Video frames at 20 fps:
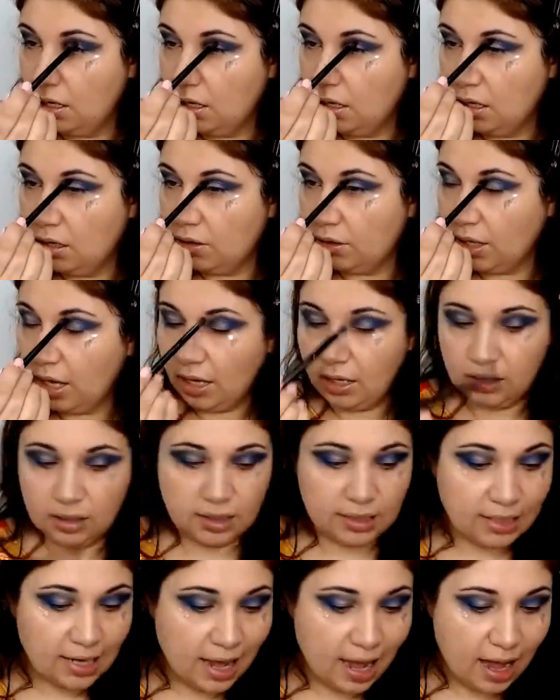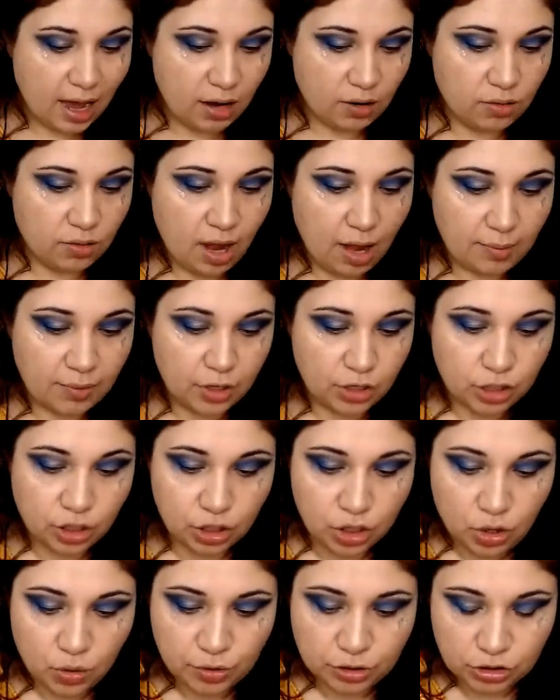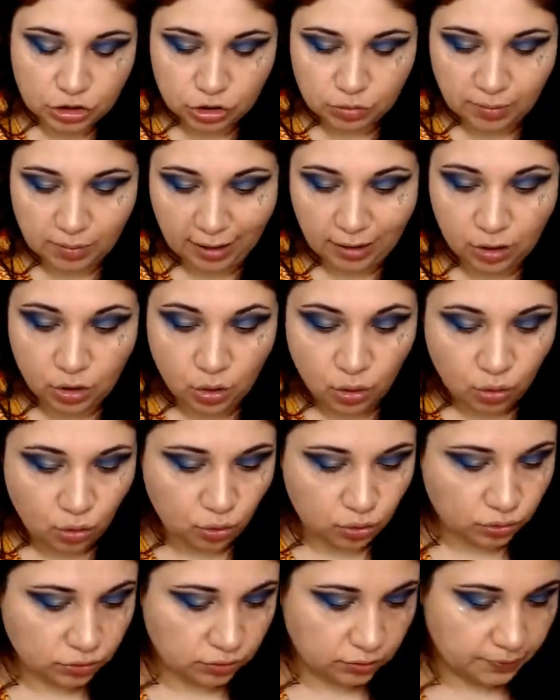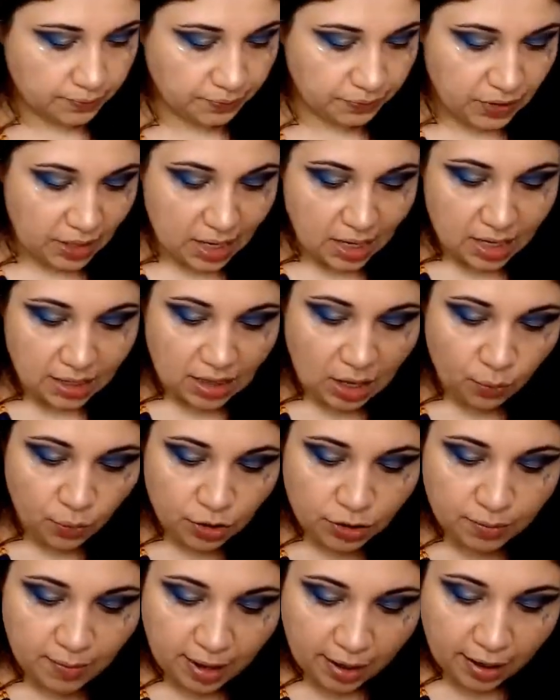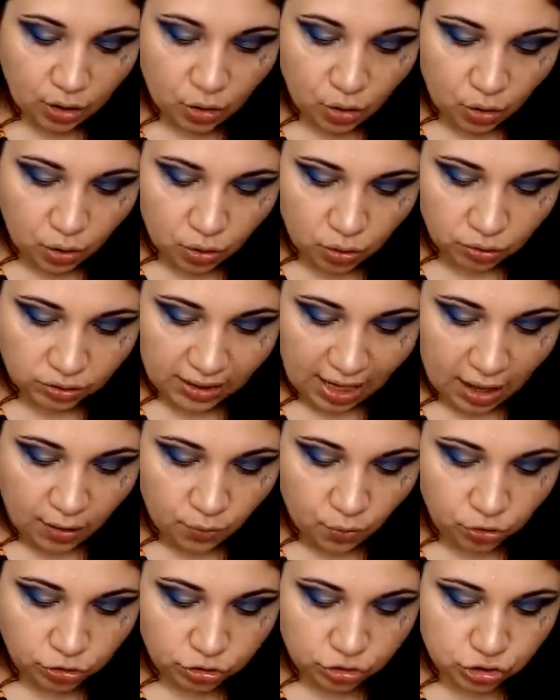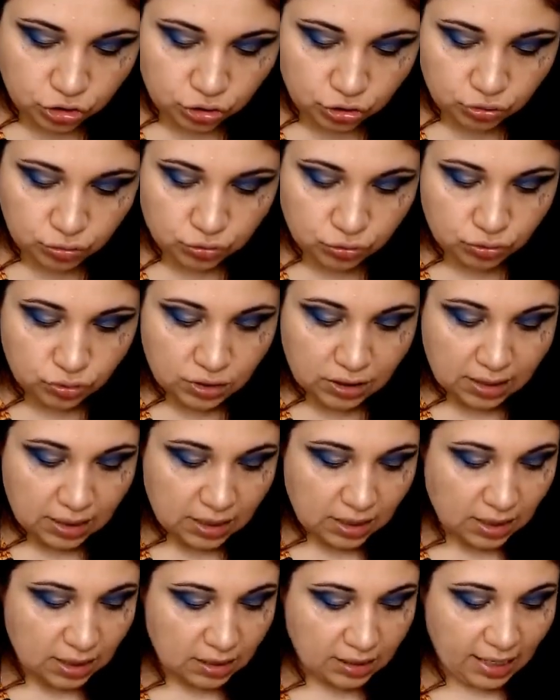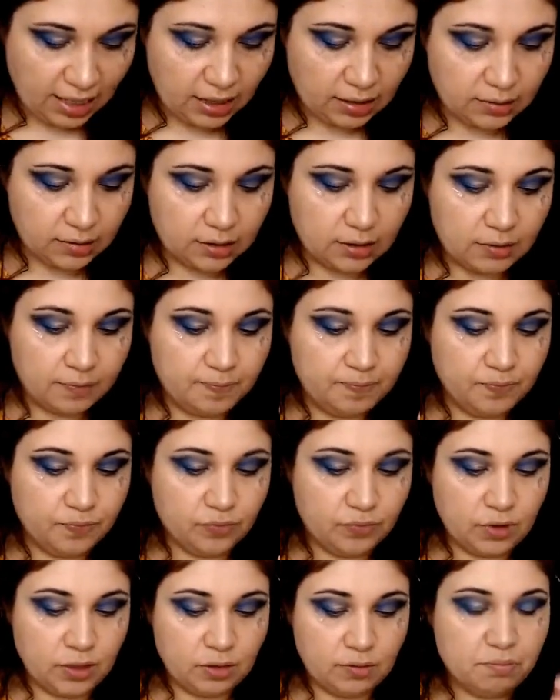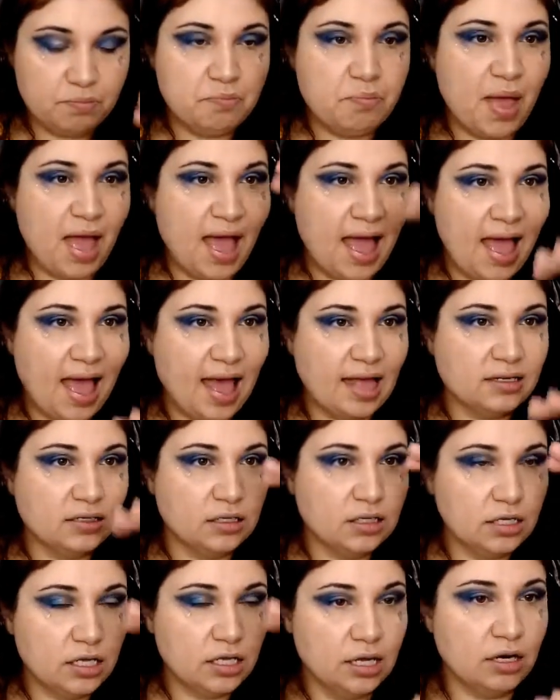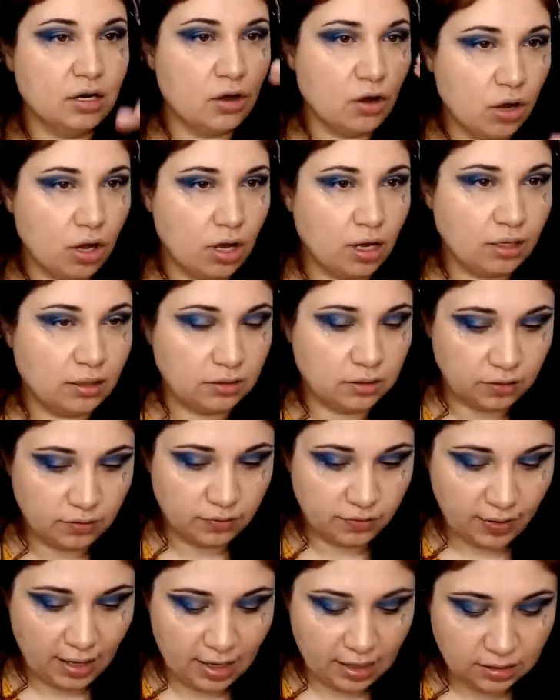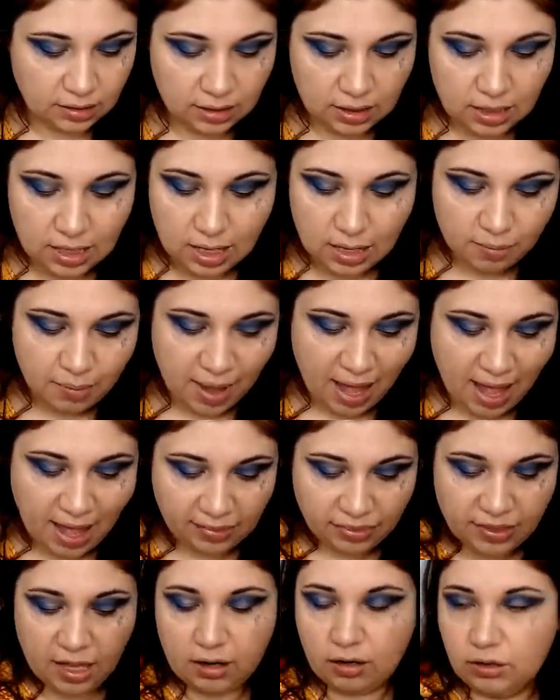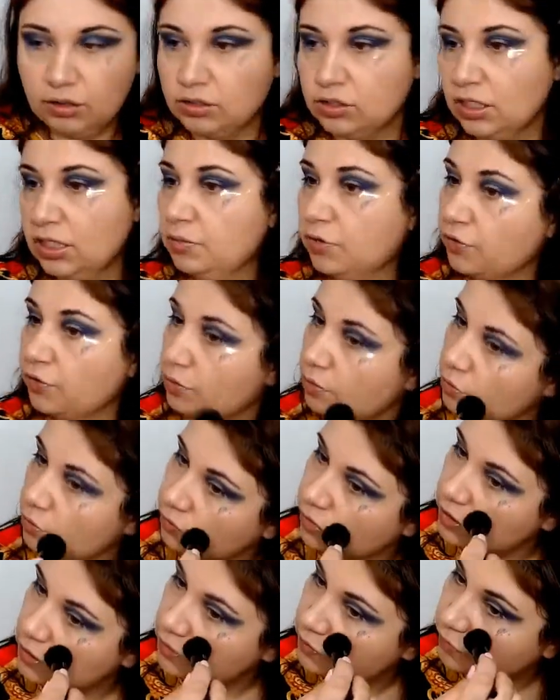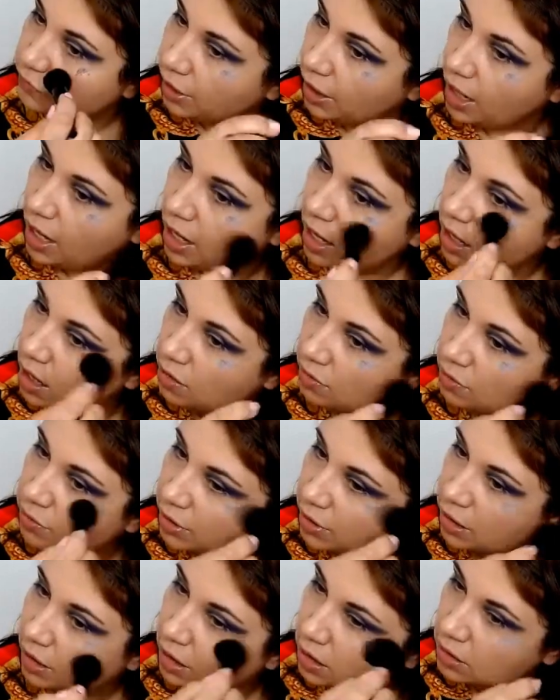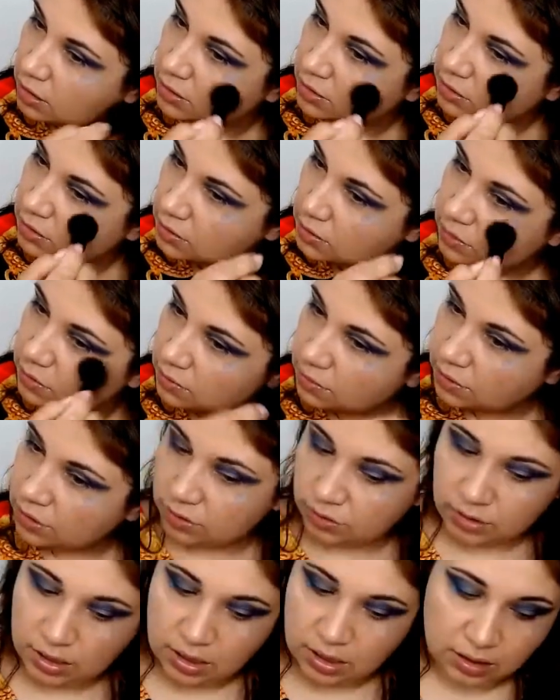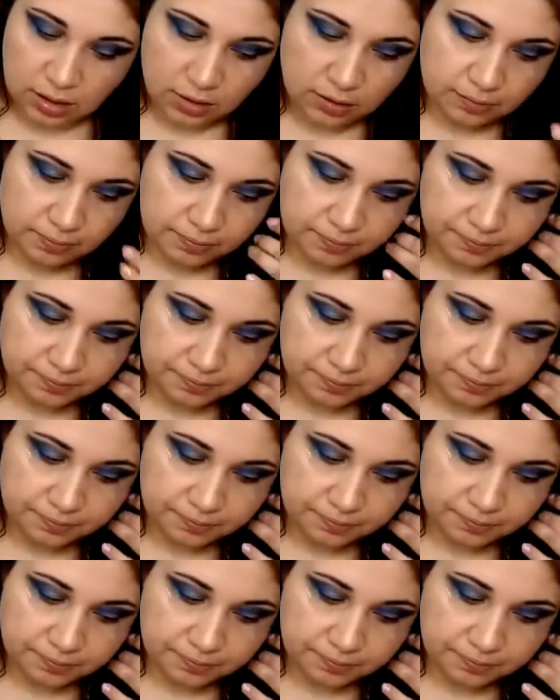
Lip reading: Okay, now I'm gonna go into my gold. Now with my gold, I want to like pat it on, right? Pat that on. So let me remove this for now because we don't need it.